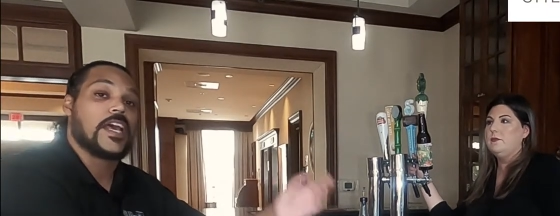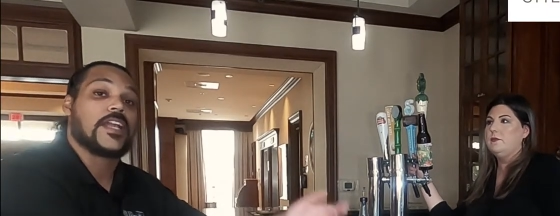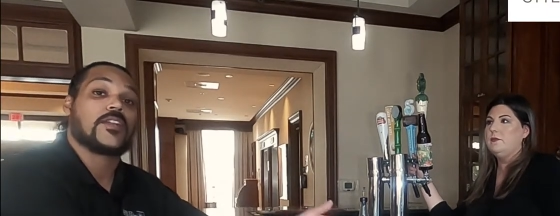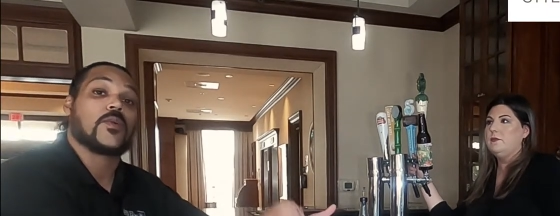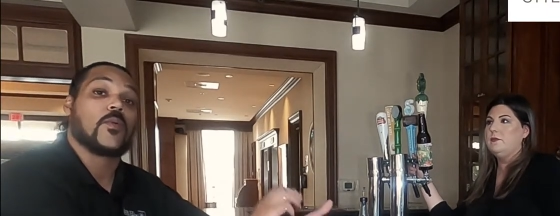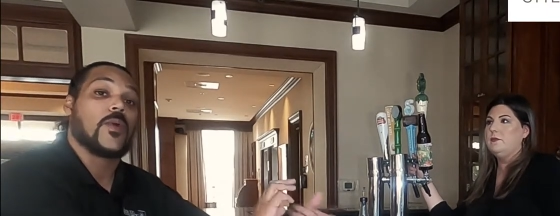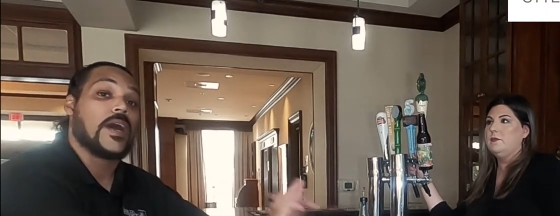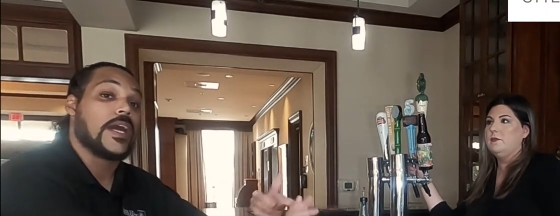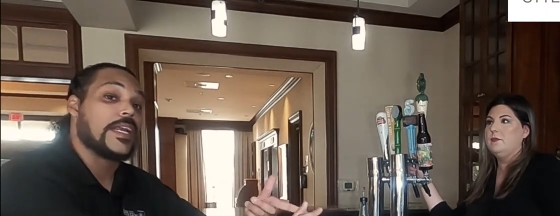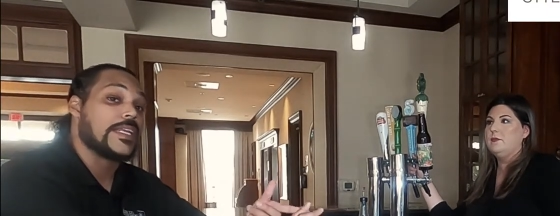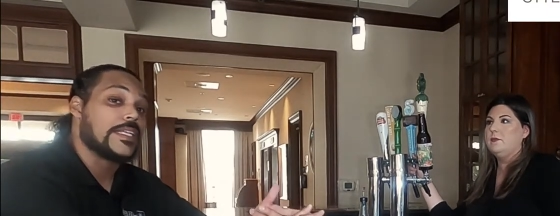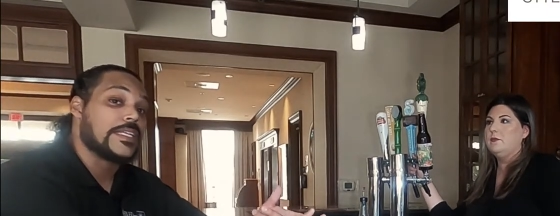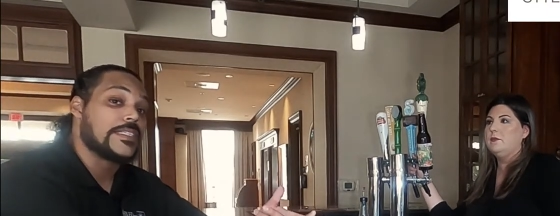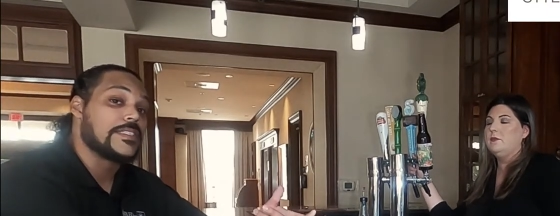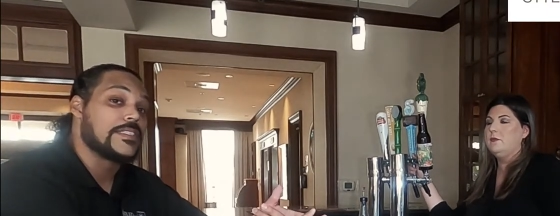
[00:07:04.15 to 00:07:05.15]
Speaker 1: The wine
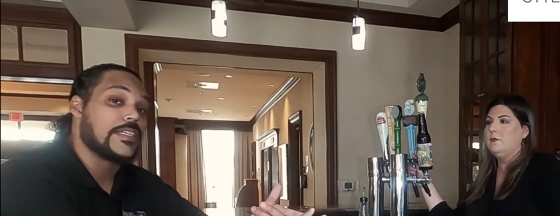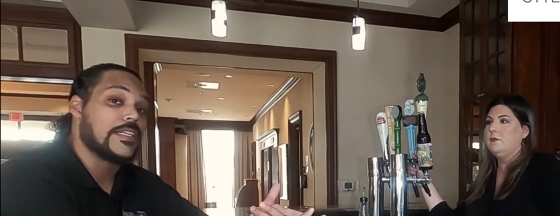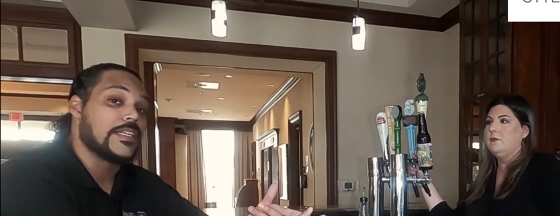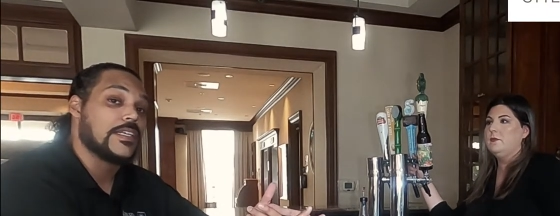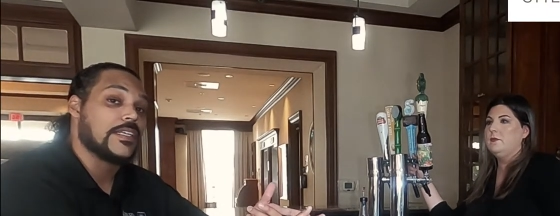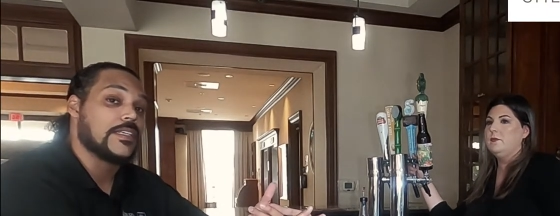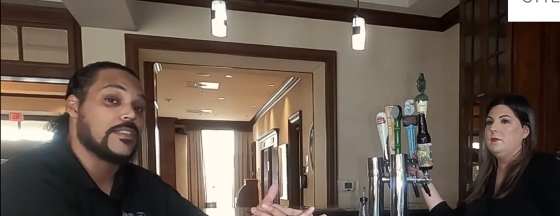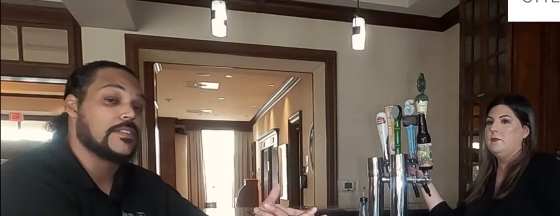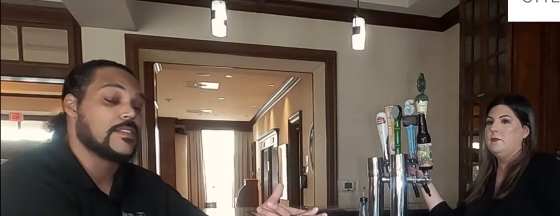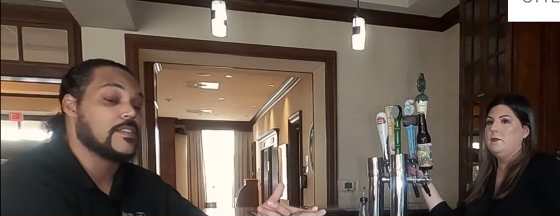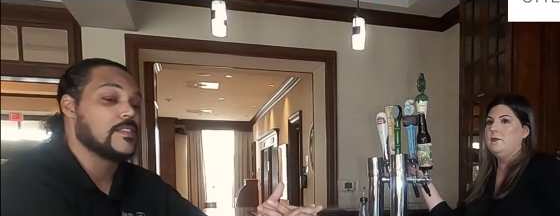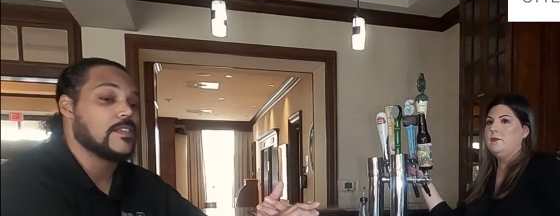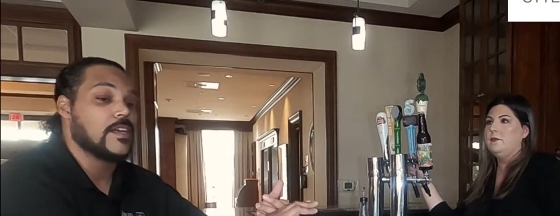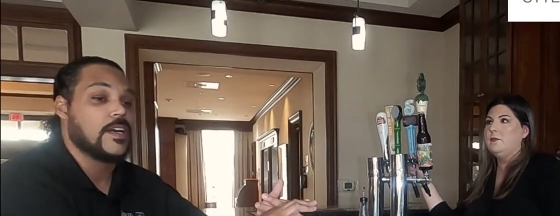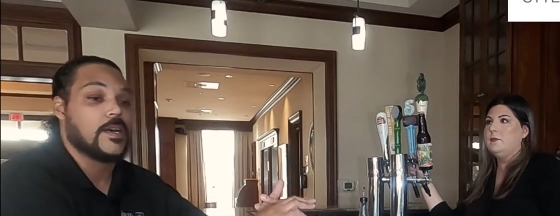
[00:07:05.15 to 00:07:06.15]
list is
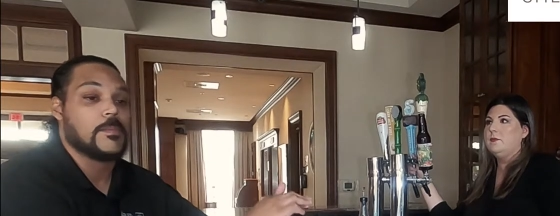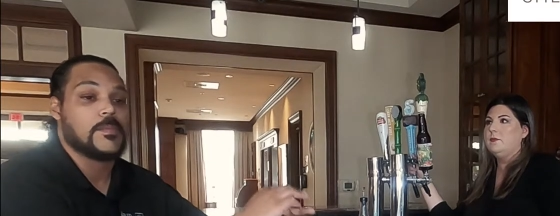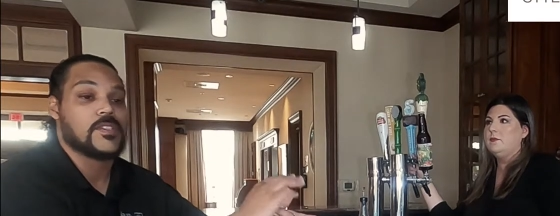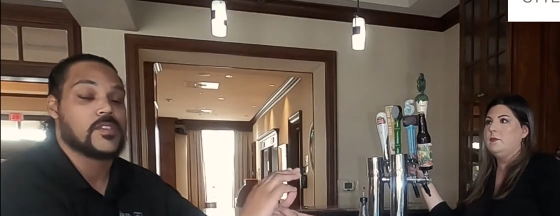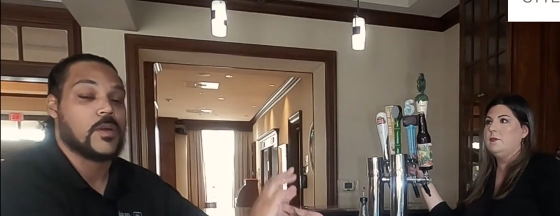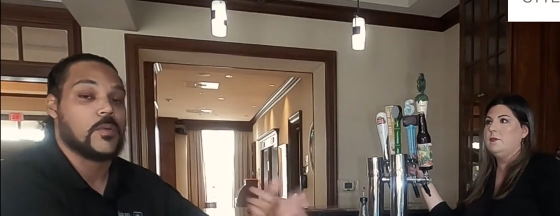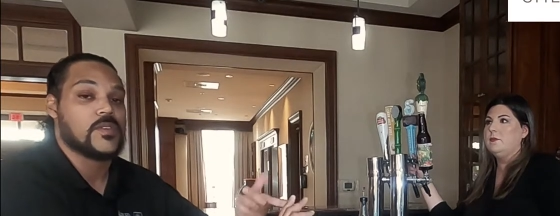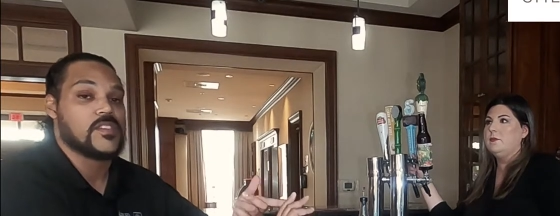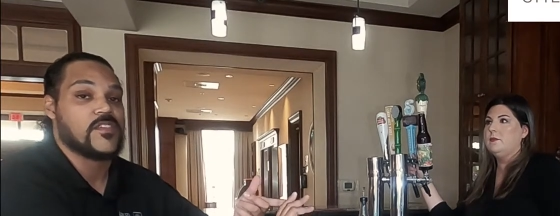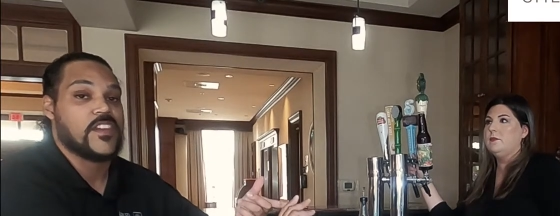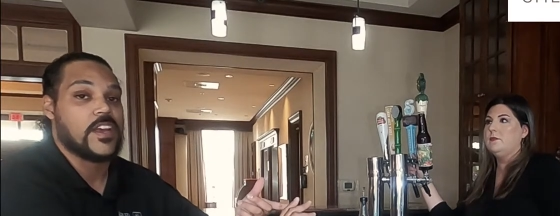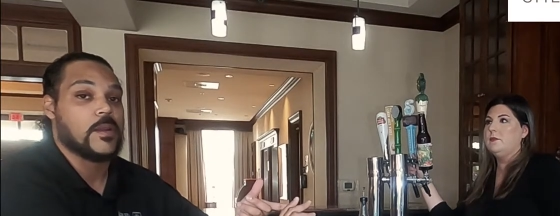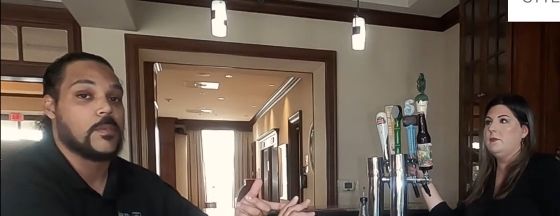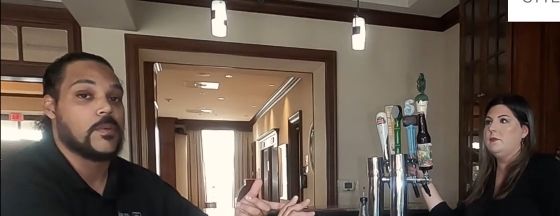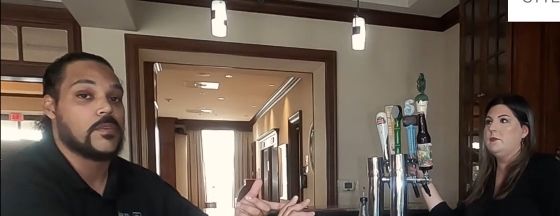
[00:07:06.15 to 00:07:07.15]
um, is always
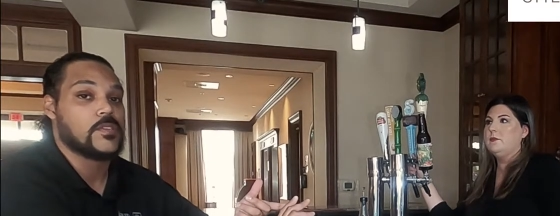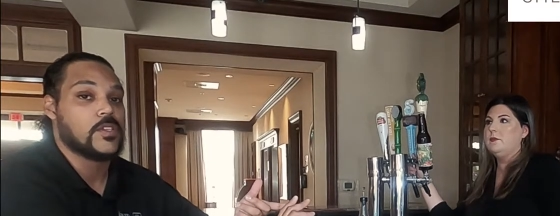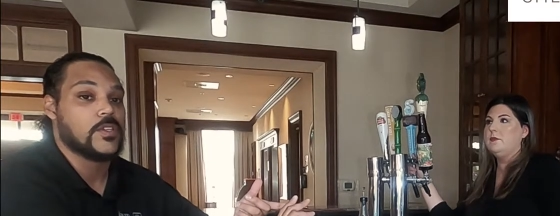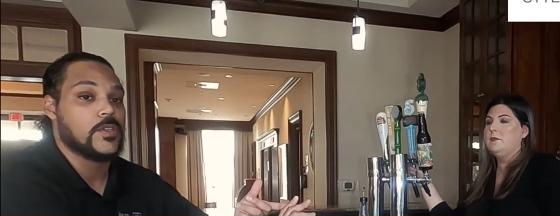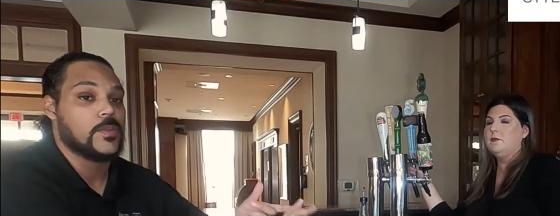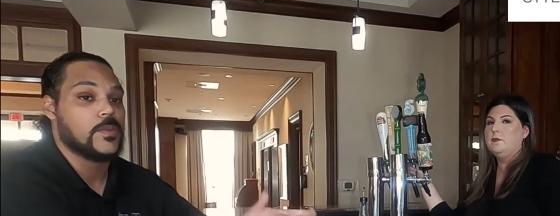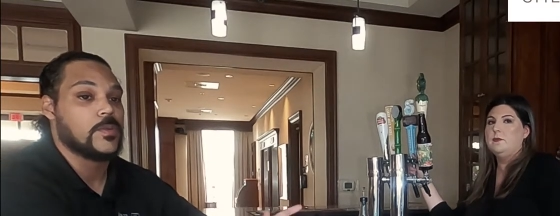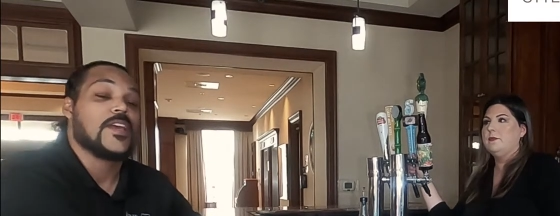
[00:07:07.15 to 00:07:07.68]
available to you.